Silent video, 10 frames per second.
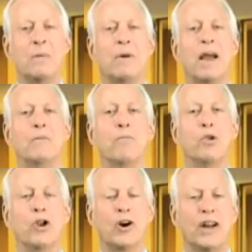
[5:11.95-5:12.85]
by
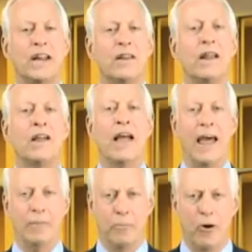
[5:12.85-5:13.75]
learning
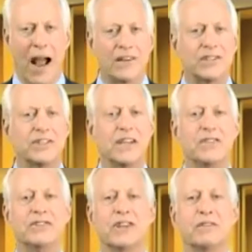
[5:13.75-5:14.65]
and practicing
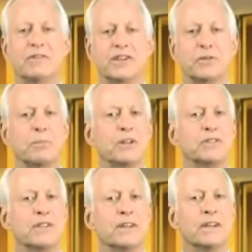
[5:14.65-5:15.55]
the
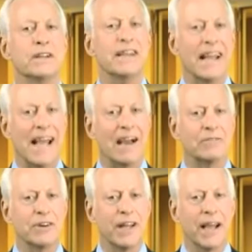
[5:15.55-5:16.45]
self-disciplines day
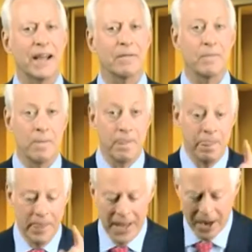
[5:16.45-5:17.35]
after day.
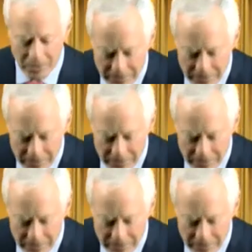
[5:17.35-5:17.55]
Now,